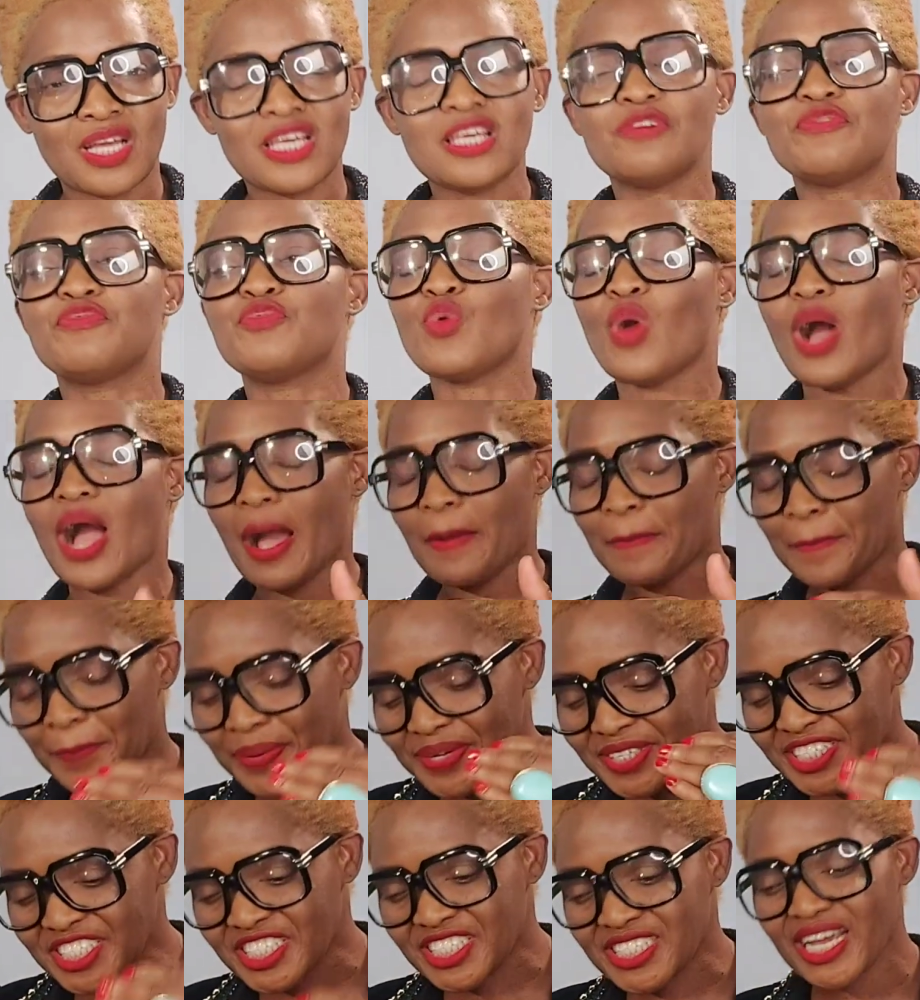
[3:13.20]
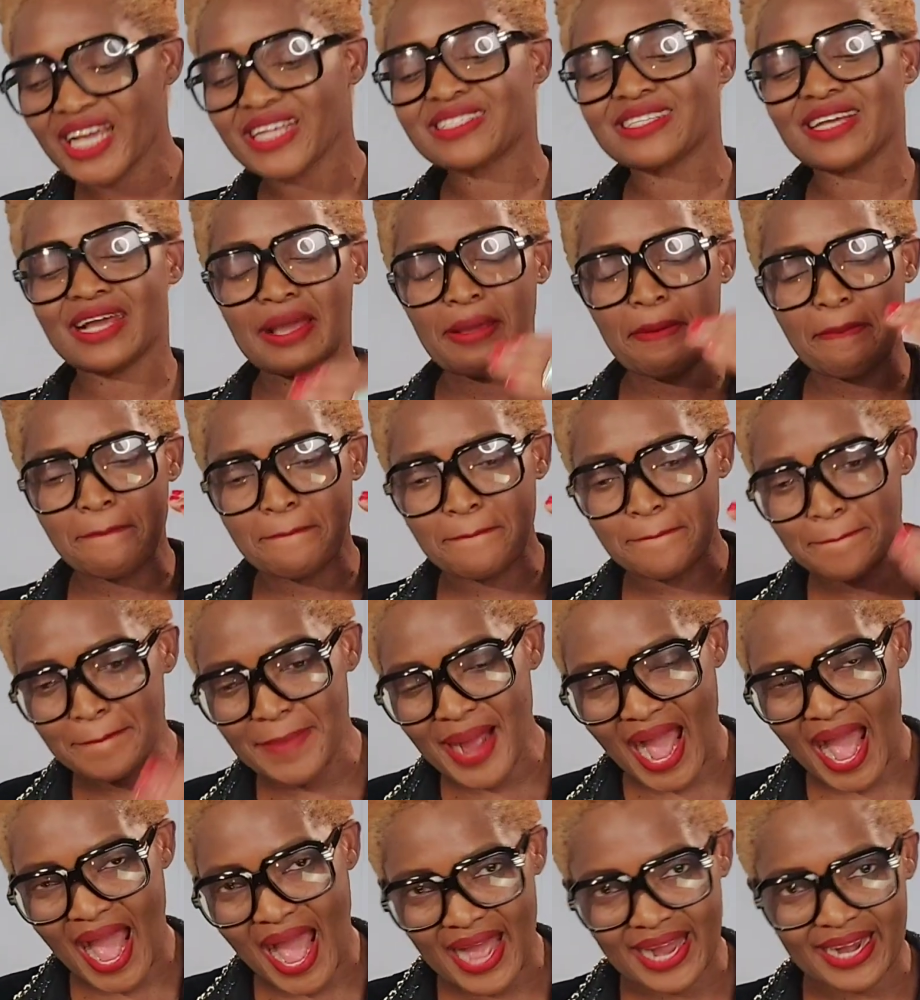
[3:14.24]
If you appreciate a
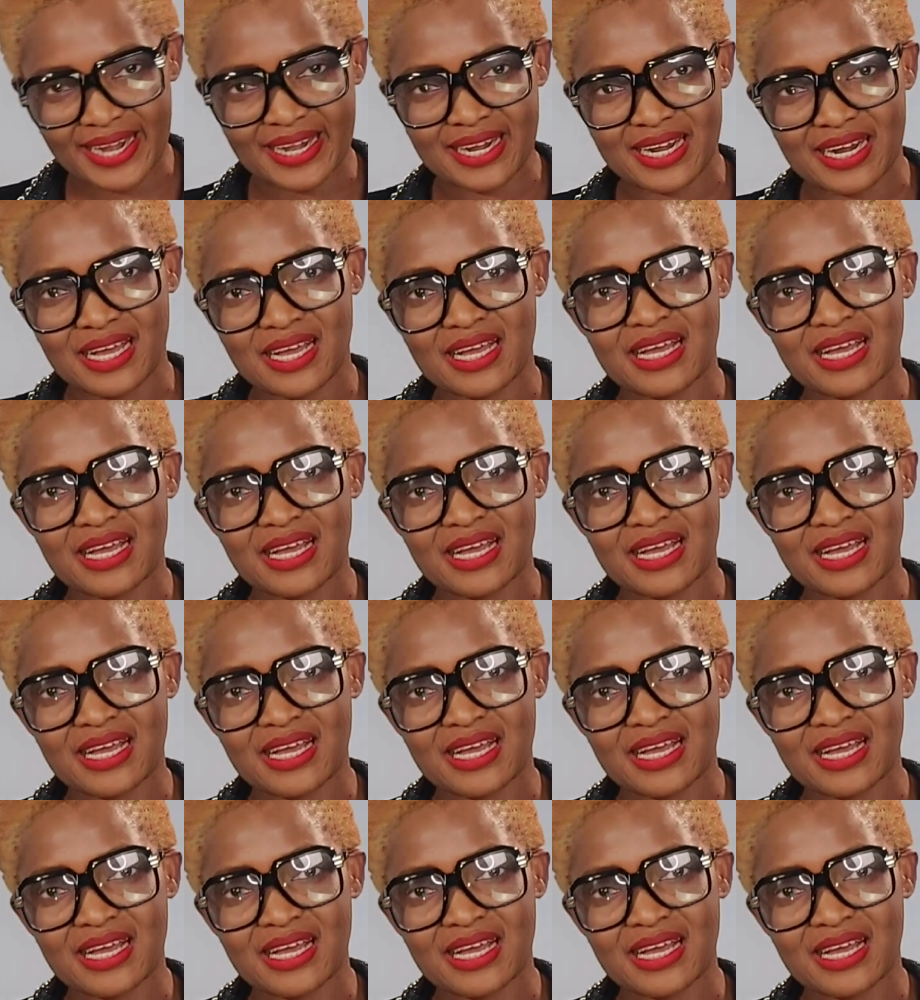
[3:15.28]
man,